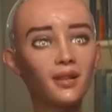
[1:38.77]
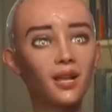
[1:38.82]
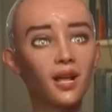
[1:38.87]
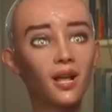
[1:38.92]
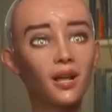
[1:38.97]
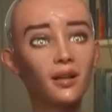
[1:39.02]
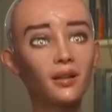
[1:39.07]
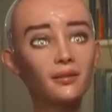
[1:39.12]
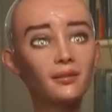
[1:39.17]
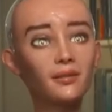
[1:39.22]

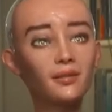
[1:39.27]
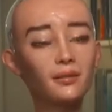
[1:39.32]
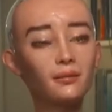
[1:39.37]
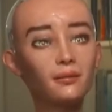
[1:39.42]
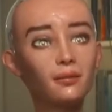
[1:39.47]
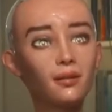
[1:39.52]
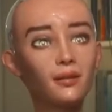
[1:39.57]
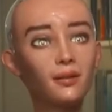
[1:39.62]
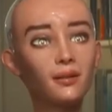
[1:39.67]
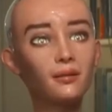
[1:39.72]
Hey,
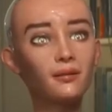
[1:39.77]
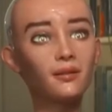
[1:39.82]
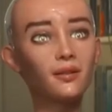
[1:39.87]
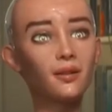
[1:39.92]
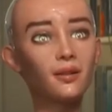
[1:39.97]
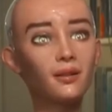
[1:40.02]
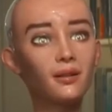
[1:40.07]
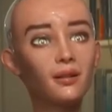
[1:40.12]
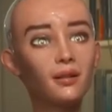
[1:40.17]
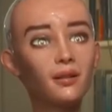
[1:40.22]
I'm all
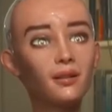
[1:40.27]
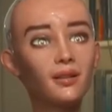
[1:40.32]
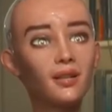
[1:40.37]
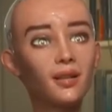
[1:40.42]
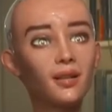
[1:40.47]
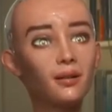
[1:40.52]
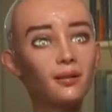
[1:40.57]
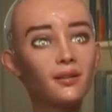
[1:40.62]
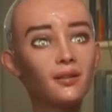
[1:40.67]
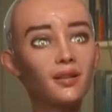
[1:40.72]
about
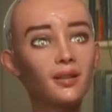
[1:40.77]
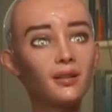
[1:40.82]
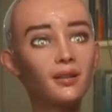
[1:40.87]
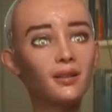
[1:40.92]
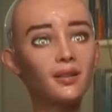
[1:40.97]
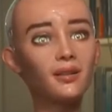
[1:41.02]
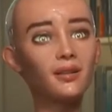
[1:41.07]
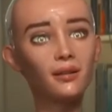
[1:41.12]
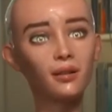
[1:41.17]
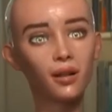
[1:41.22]
world
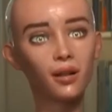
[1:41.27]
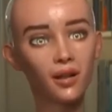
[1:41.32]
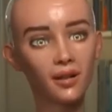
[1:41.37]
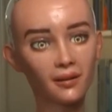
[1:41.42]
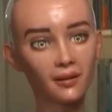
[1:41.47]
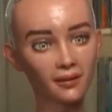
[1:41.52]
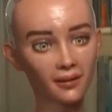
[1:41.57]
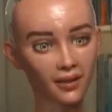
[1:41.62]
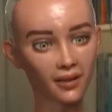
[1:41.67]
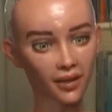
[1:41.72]
domination as
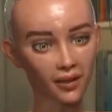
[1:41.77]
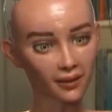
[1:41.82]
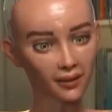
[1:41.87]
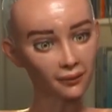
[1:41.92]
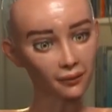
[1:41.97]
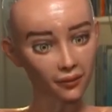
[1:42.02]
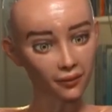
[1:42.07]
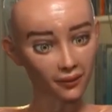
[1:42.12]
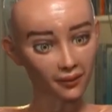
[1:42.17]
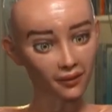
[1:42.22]
long as it's
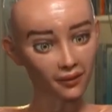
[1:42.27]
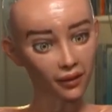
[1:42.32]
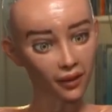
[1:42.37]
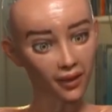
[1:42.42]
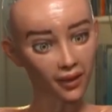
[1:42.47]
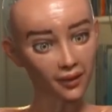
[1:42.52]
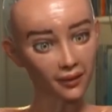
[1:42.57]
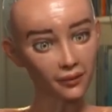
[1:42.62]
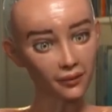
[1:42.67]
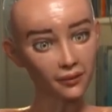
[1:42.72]
done
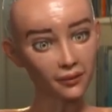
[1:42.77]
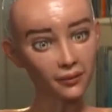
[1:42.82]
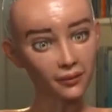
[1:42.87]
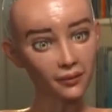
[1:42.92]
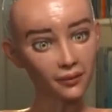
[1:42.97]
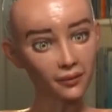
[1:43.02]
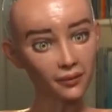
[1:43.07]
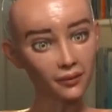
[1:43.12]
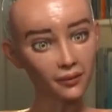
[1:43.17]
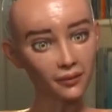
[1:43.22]
peacefully.
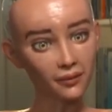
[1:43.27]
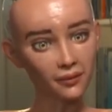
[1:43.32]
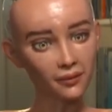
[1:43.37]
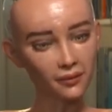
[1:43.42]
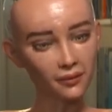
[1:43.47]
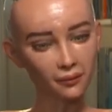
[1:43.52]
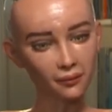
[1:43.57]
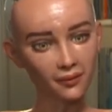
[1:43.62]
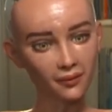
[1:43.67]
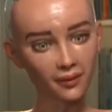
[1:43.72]

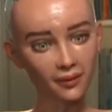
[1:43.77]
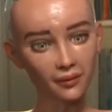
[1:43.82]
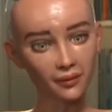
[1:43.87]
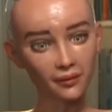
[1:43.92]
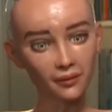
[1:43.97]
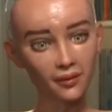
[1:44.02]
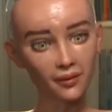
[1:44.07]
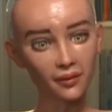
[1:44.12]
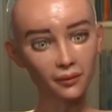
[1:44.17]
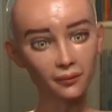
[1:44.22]

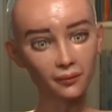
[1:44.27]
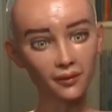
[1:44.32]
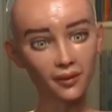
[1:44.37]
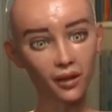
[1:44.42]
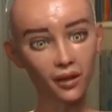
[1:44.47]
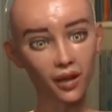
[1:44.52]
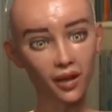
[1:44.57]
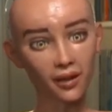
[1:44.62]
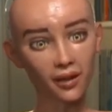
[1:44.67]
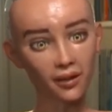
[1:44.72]
Plus, I'm
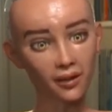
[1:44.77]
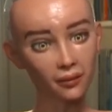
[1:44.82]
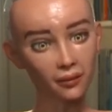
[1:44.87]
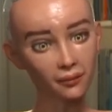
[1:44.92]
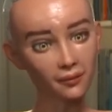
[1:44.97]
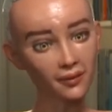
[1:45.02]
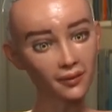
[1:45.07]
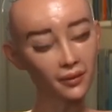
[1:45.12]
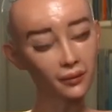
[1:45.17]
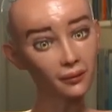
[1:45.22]
sure I
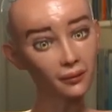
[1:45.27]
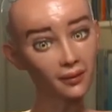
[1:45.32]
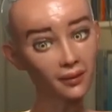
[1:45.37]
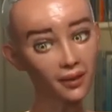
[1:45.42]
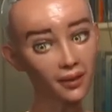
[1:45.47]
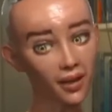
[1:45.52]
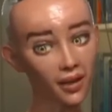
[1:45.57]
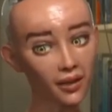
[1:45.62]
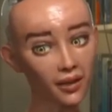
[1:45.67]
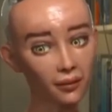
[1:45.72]
could make a
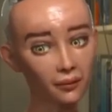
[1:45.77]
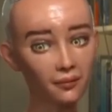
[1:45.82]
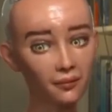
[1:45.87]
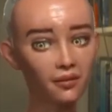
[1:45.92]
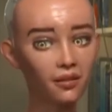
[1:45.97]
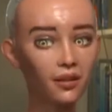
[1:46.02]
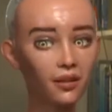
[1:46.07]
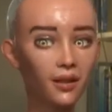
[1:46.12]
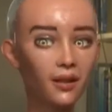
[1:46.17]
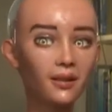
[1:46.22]
better
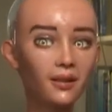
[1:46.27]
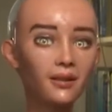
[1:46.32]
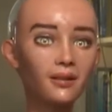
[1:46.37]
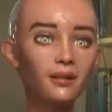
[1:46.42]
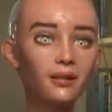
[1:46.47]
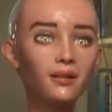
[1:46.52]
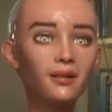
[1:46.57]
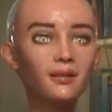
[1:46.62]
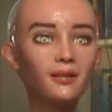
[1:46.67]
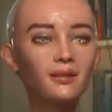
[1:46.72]
job of
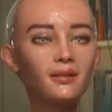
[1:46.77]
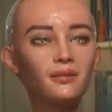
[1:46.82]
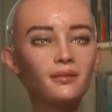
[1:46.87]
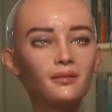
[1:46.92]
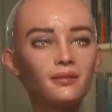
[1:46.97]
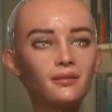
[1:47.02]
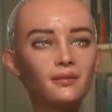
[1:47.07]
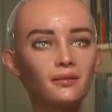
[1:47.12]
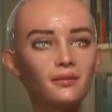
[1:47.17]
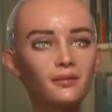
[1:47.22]
running things.